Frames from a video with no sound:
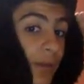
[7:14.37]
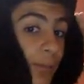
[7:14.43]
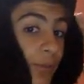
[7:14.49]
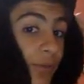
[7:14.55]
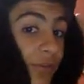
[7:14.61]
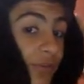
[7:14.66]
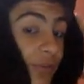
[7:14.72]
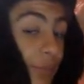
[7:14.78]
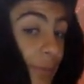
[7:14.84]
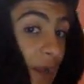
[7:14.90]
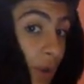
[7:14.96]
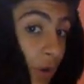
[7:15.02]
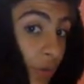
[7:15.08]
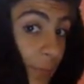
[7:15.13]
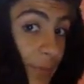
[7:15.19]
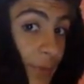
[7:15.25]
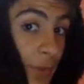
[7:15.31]
and press the
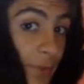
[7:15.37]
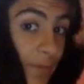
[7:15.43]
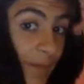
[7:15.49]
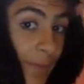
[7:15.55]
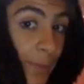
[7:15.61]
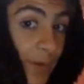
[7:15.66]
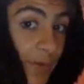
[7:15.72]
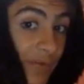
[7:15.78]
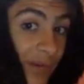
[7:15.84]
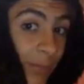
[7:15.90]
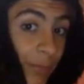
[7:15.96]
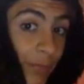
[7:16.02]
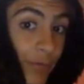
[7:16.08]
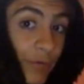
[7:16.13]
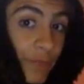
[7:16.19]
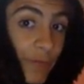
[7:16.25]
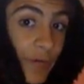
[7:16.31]
bell and be notified whenever I upload
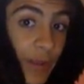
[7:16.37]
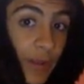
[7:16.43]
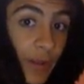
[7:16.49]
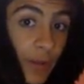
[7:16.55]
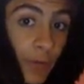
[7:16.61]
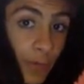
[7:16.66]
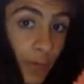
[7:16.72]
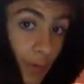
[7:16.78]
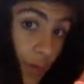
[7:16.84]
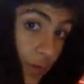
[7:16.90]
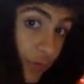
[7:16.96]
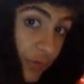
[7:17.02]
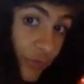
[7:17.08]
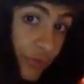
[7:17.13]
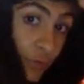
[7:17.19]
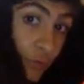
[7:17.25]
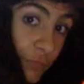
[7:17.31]
a new video.
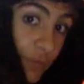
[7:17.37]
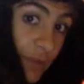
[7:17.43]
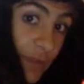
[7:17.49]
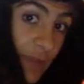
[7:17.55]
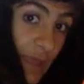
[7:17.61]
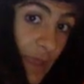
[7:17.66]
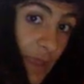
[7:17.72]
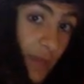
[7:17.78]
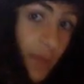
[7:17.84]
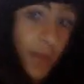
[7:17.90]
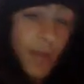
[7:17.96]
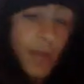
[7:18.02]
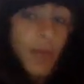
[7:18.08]
Soviet hat.